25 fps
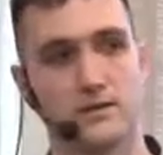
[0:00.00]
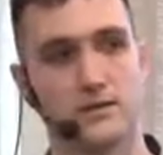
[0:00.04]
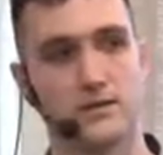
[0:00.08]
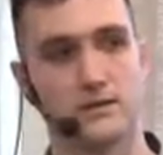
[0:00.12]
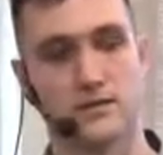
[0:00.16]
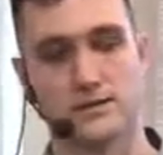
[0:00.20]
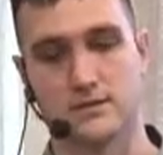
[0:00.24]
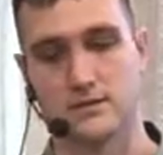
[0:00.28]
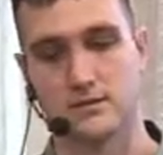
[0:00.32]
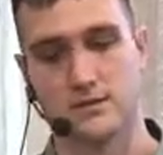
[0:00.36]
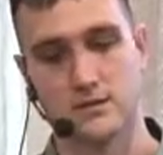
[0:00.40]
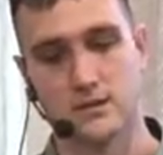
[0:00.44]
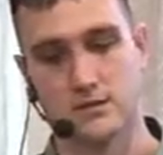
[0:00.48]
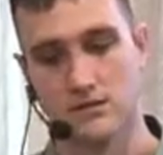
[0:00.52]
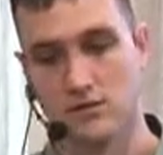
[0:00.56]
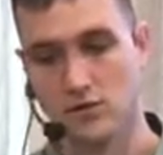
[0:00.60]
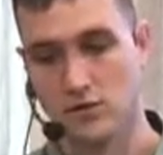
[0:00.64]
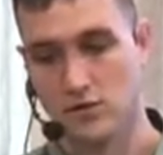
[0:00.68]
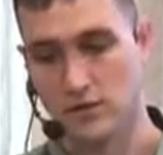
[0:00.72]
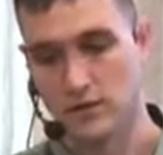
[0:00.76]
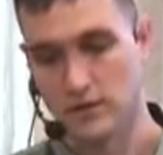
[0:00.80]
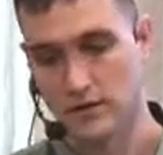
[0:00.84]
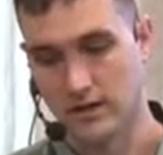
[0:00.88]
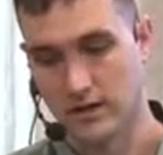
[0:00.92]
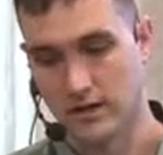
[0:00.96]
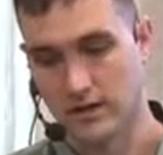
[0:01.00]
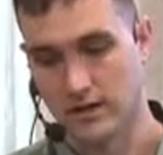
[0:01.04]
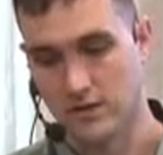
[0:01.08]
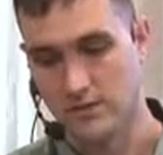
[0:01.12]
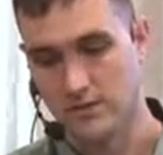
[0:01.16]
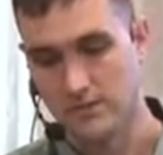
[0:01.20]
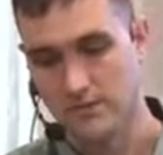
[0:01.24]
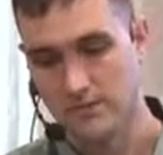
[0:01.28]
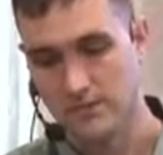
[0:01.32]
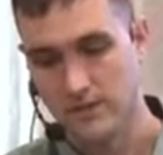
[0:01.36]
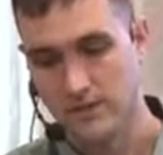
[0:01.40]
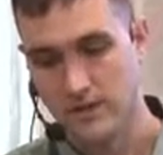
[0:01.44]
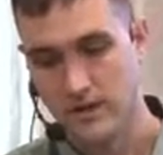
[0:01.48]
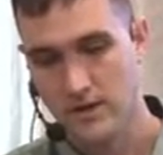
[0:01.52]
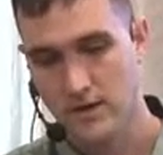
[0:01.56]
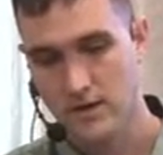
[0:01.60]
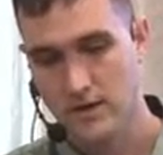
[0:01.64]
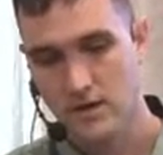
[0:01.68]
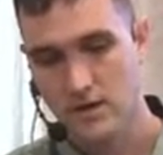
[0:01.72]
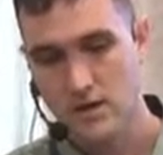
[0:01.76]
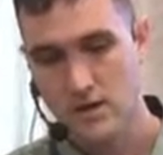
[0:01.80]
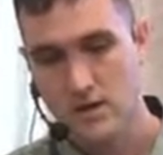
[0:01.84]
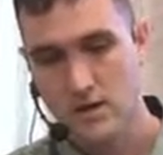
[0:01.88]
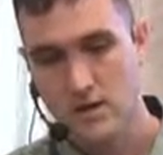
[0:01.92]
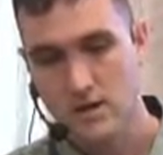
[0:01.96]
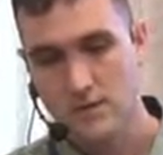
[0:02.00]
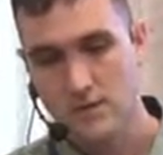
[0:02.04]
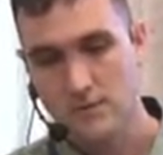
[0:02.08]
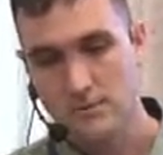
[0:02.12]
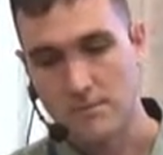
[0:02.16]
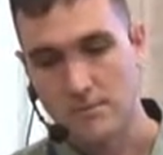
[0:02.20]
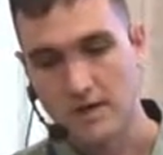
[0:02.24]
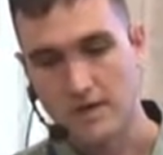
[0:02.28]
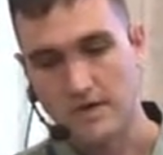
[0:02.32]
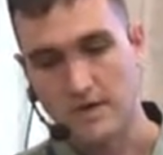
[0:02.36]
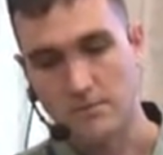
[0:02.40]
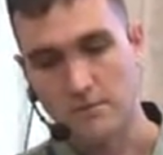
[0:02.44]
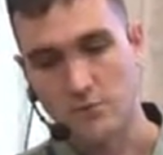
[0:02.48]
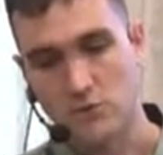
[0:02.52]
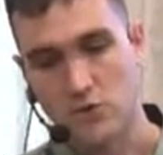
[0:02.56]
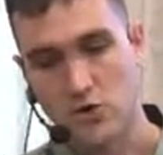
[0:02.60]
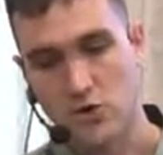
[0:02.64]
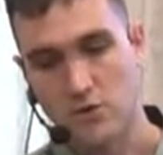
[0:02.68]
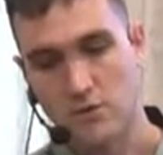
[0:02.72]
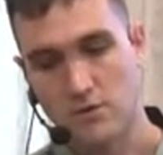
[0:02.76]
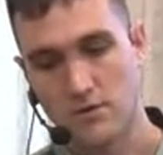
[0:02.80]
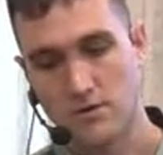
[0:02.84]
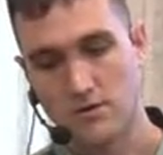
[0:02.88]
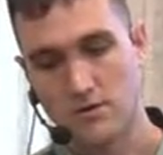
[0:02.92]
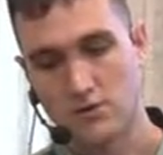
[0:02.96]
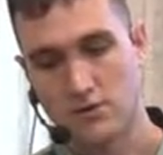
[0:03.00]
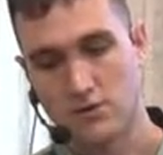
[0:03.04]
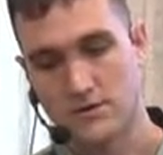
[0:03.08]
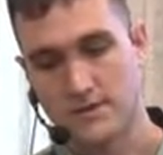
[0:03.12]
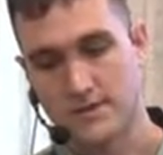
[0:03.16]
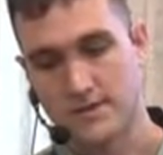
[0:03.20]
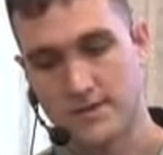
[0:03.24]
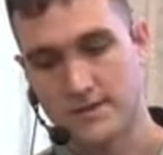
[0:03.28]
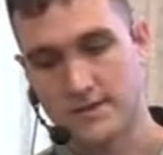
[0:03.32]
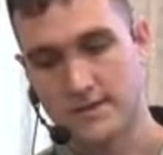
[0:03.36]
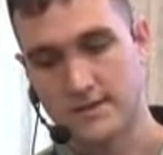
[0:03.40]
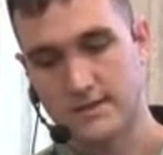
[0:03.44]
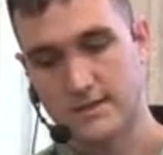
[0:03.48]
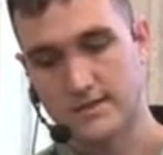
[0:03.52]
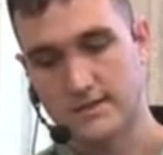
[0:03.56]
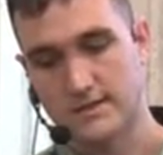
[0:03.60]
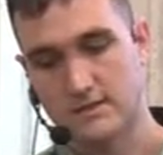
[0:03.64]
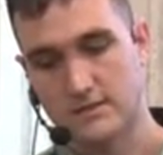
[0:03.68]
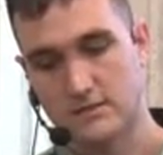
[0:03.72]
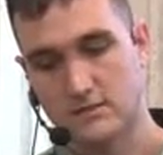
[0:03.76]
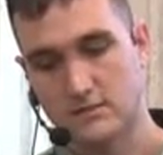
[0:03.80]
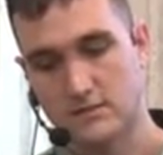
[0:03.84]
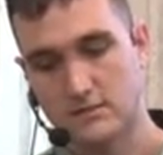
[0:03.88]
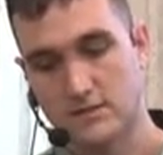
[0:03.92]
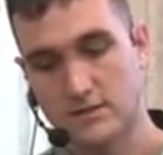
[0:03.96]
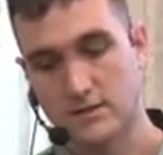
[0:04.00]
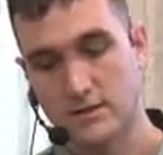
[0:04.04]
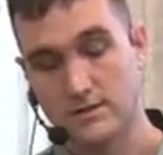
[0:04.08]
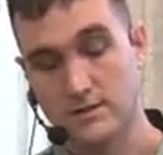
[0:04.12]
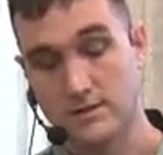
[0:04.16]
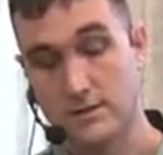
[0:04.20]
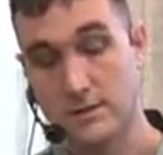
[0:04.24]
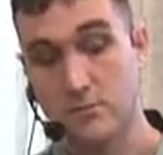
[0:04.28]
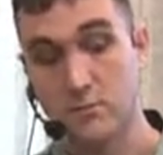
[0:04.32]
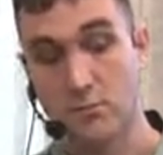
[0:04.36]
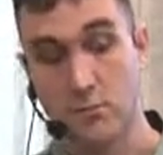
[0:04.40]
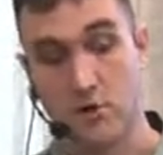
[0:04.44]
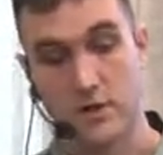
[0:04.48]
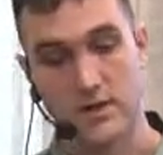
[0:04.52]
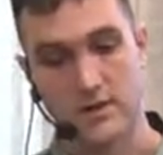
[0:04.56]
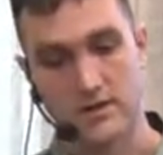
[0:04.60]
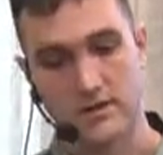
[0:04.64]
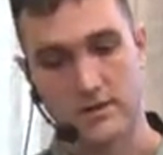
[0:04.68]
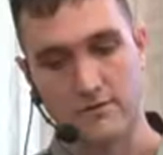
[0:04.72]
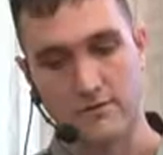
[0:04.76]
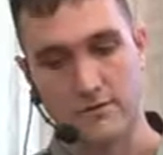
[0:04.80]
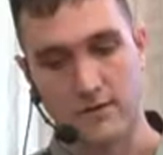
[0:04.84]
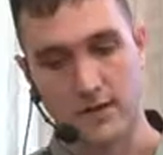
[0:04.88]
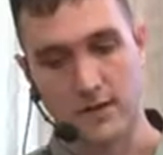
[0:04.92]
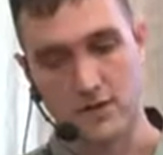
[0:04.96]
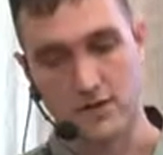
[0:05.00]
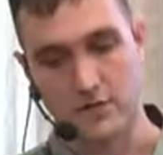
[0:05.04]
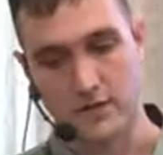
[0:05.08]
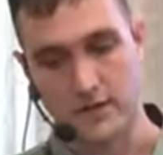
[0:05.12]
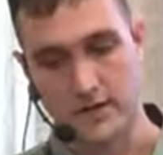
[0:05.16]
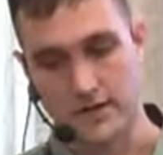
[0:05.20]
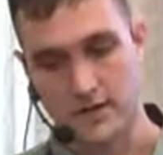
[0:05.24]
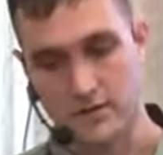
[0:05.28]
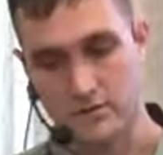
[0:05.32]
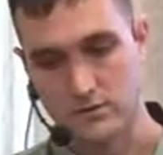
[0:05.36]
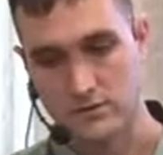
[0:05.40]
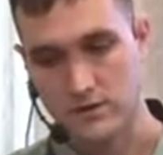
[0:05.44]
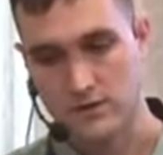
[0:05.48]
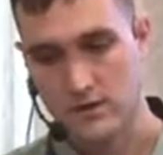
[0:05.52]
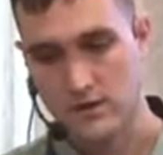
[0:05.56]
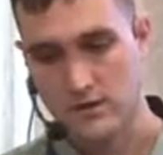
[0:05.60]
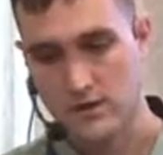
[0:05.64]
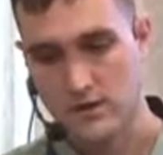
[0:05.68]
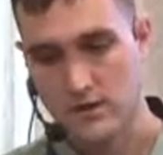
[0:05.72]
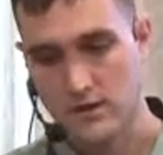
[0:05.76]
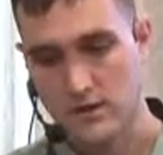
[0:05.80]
doesn't it work now. But the problem was that at some point I figured it out.